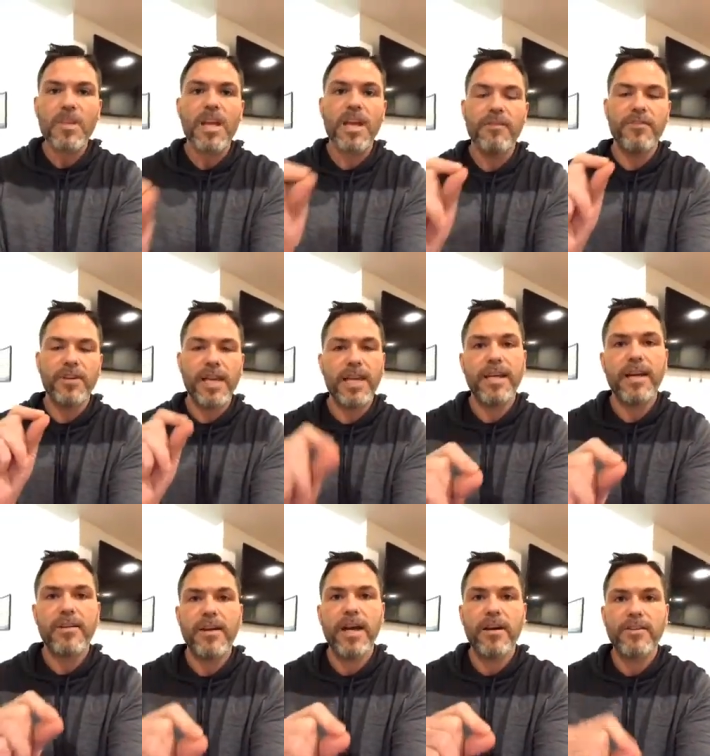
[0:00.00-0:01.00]
If you take care of
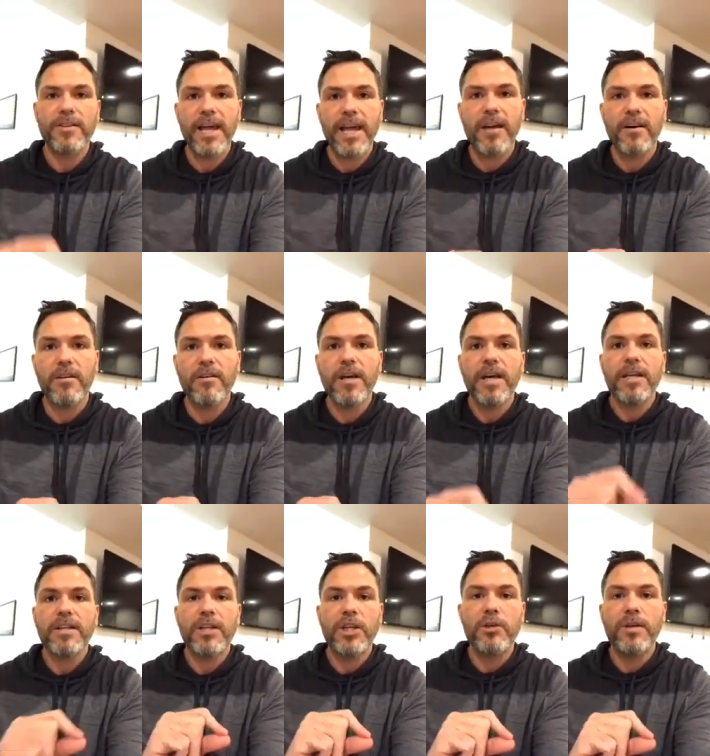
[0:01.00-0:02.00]
your health now,
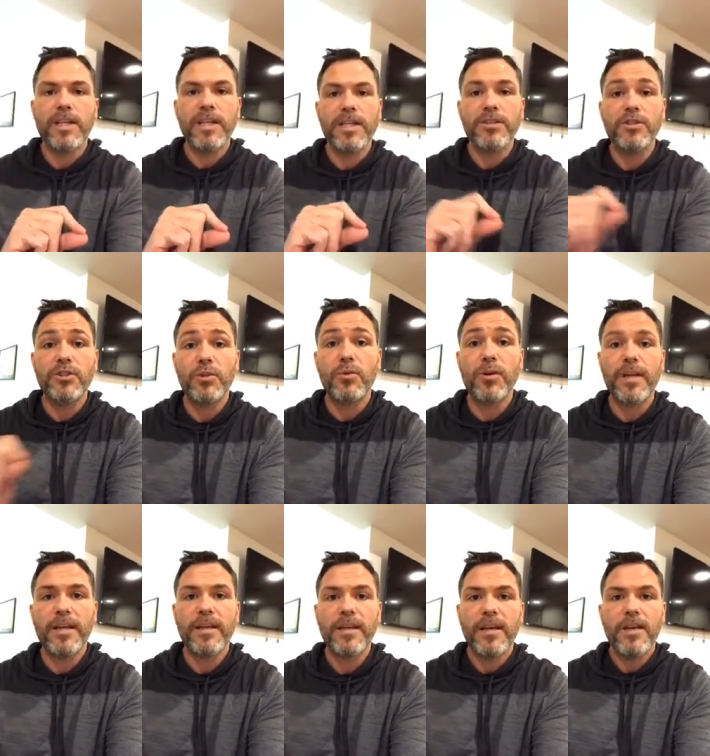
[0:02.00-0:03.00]
then you can
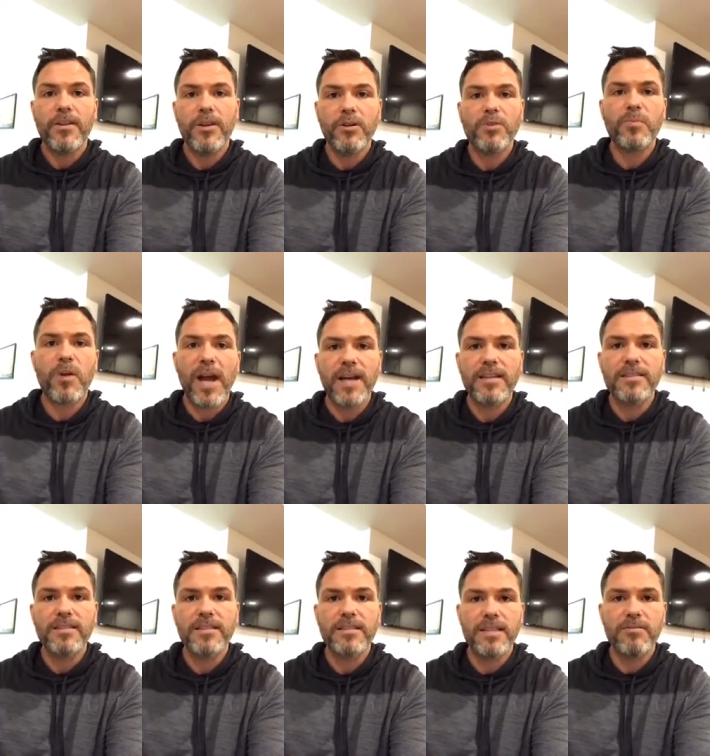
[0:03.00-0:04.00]
enjoy those
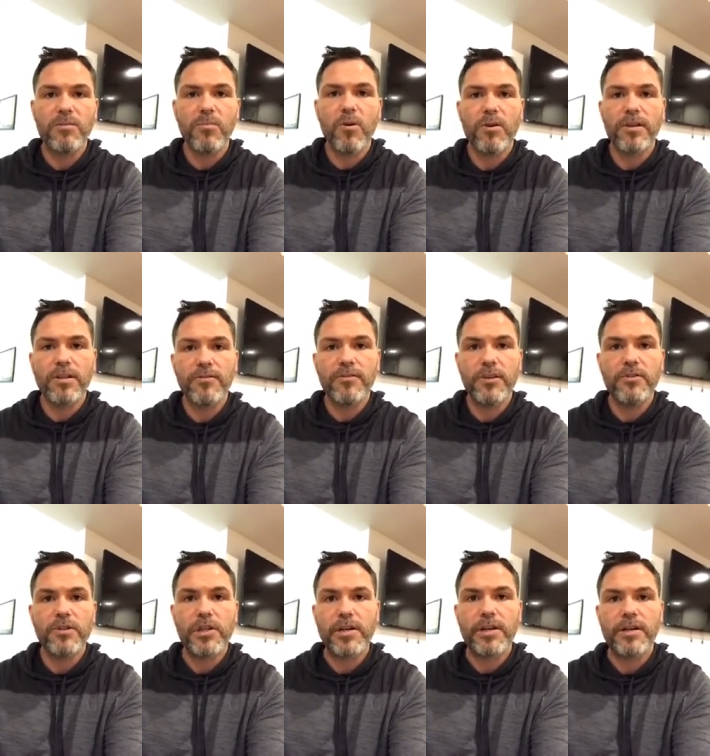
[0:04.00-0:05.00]
practices even more in the
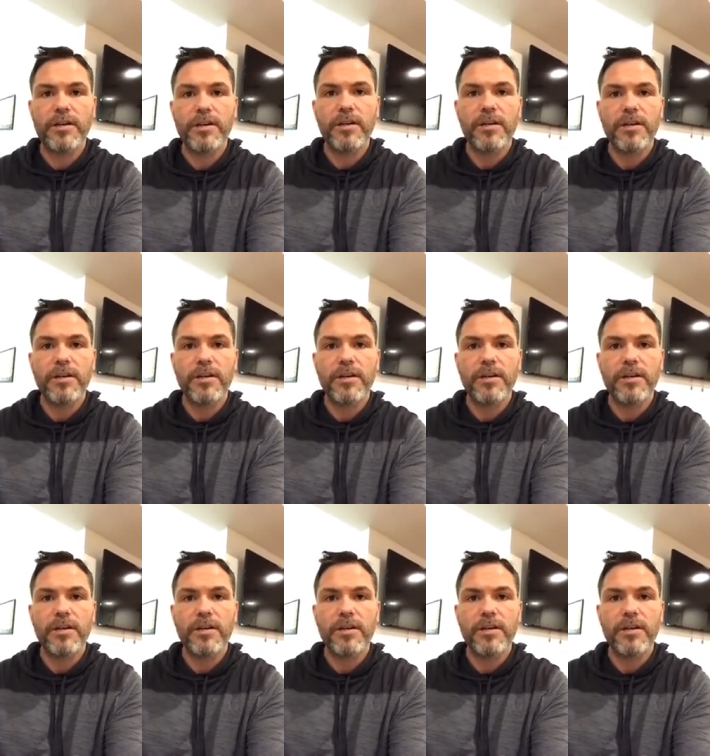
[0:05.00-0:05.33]
future.